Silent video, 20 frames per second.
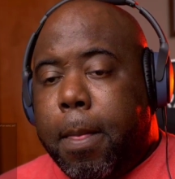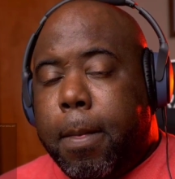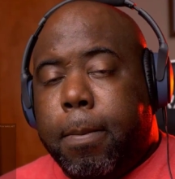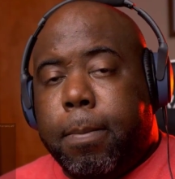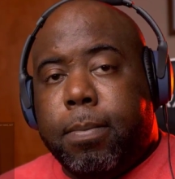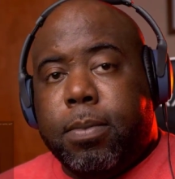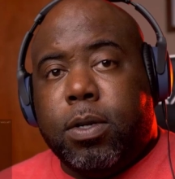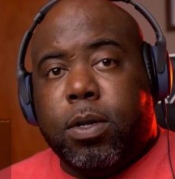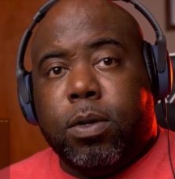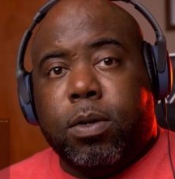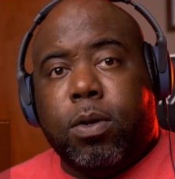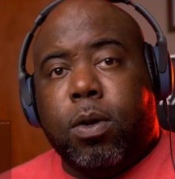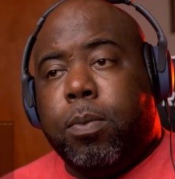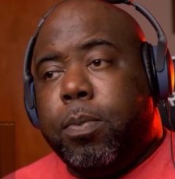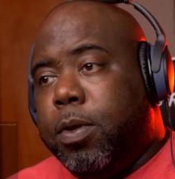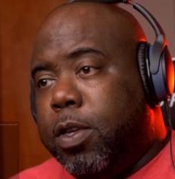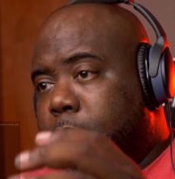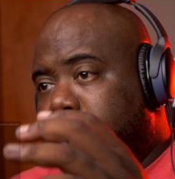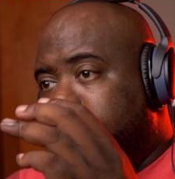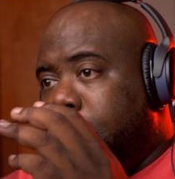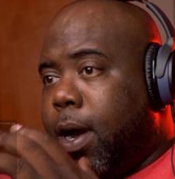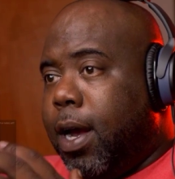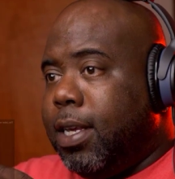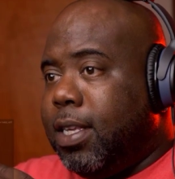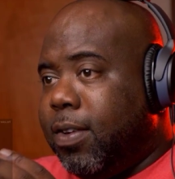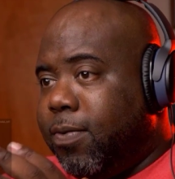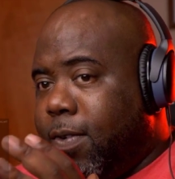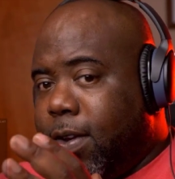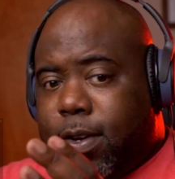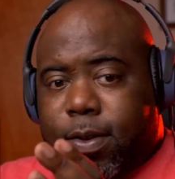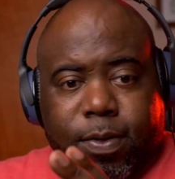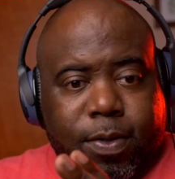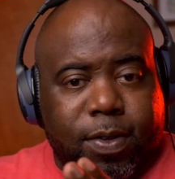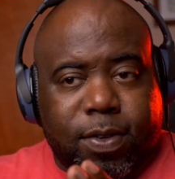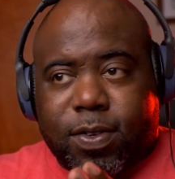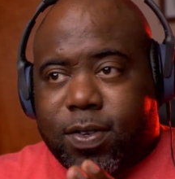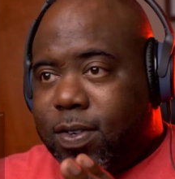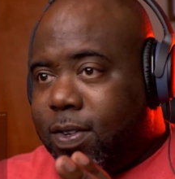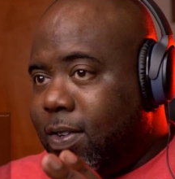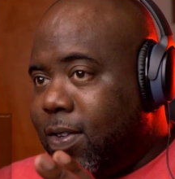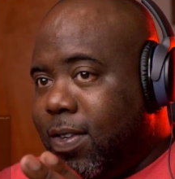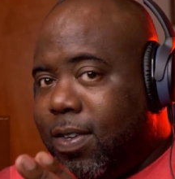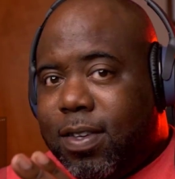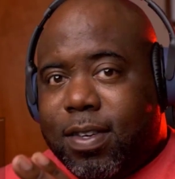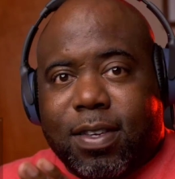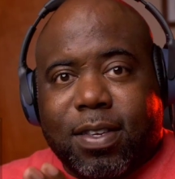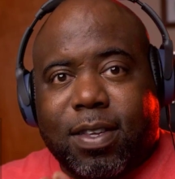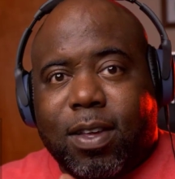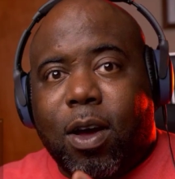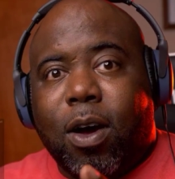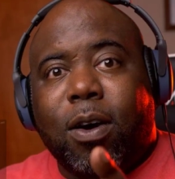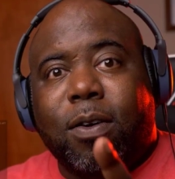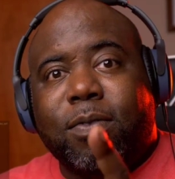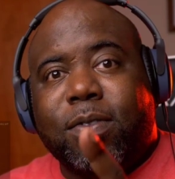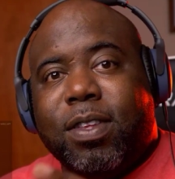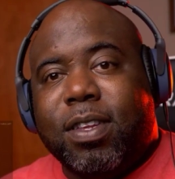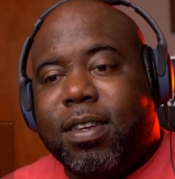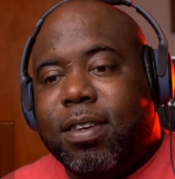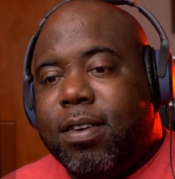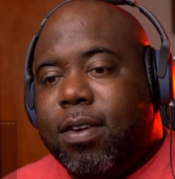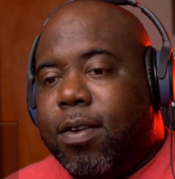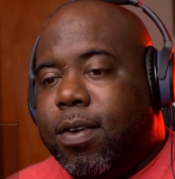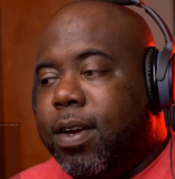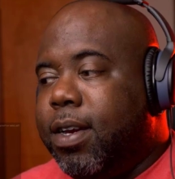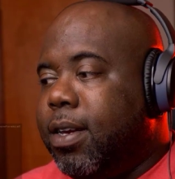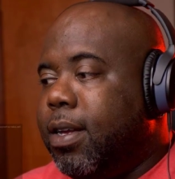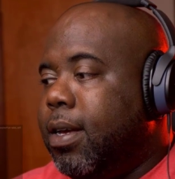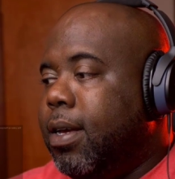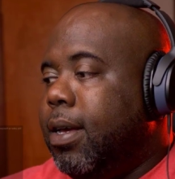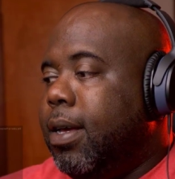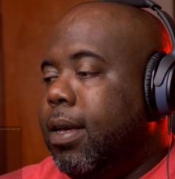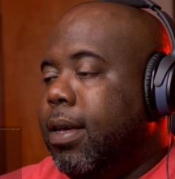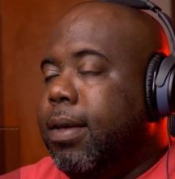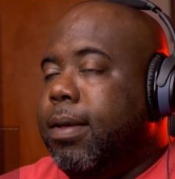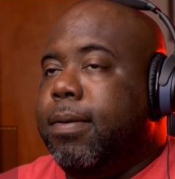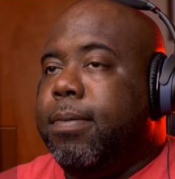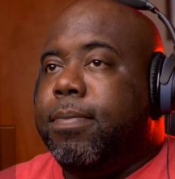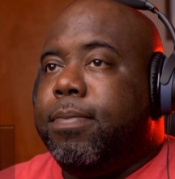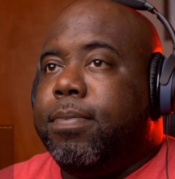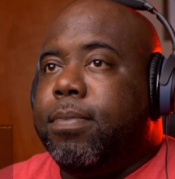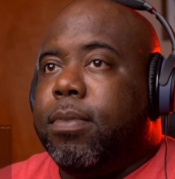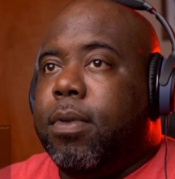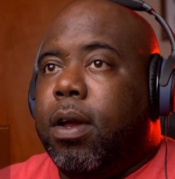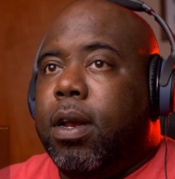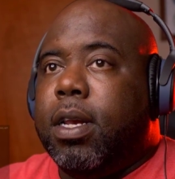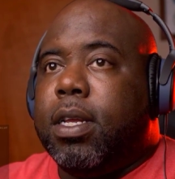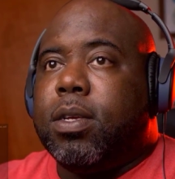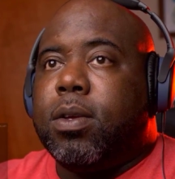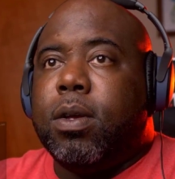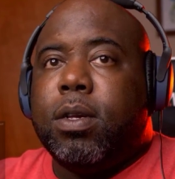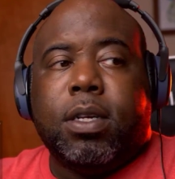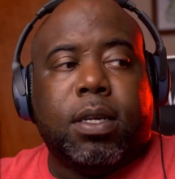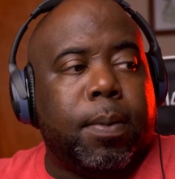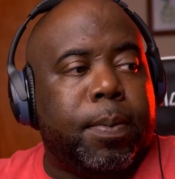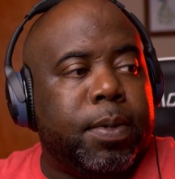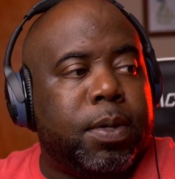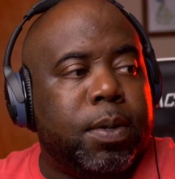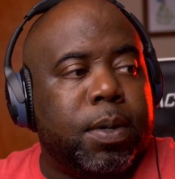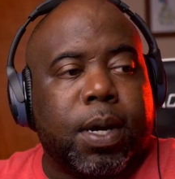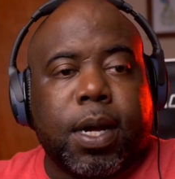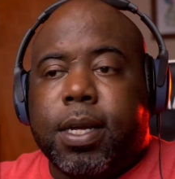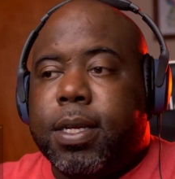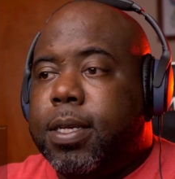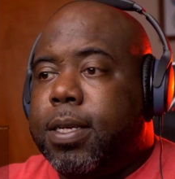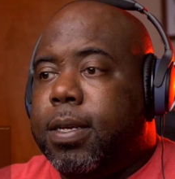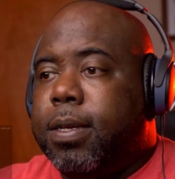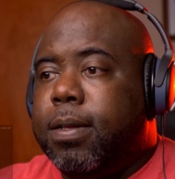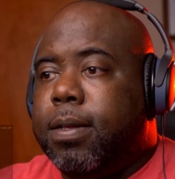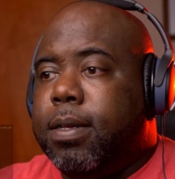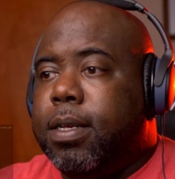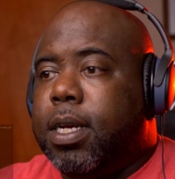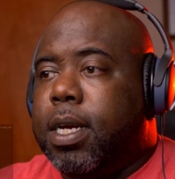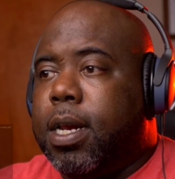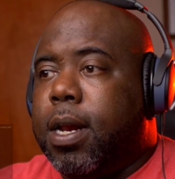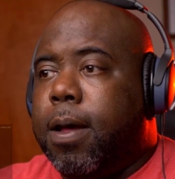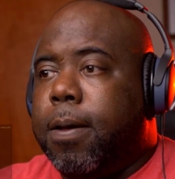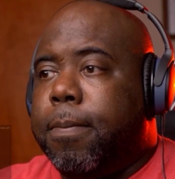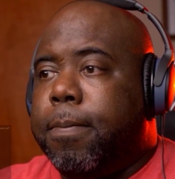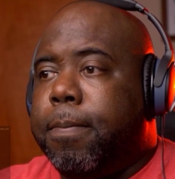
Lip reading: So don't be surprised if I do this often, all right? All right, let's go ahead and jump into it, guys. Let's check it out.